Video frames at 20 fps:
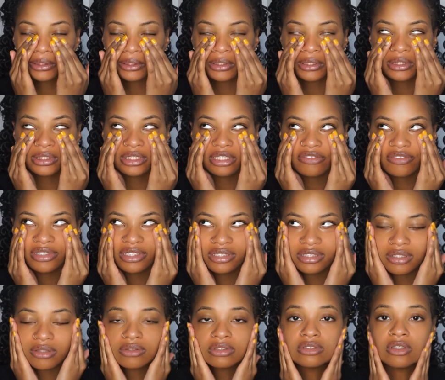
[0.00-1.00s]
This stuff is
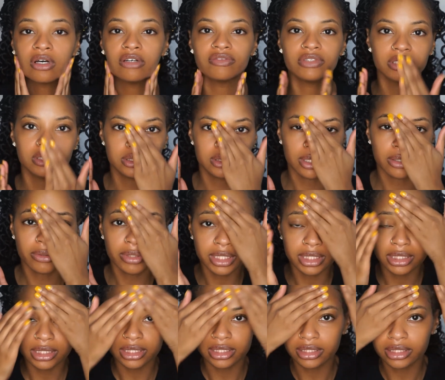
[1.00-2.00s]
so soft and so
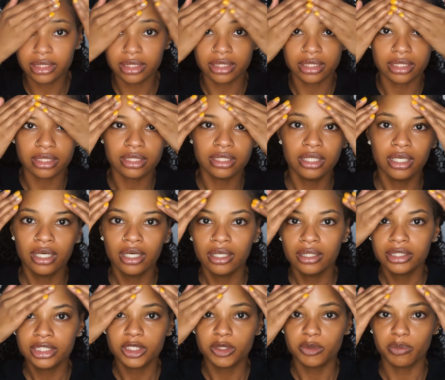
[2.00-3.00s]
easy to
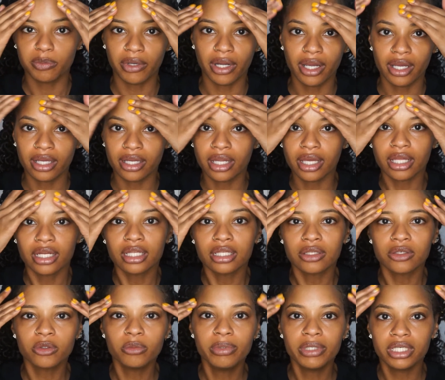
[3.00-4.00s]
spread, and a
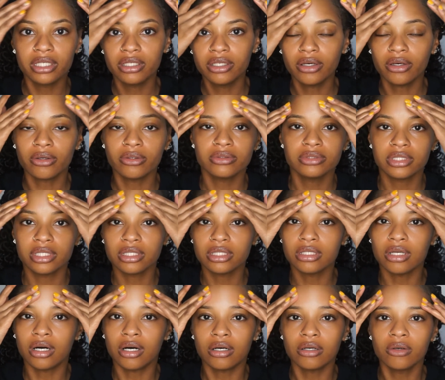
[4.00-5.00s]
little bit goes a
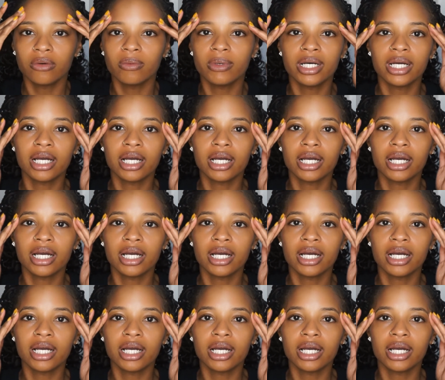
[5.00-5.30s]
long way.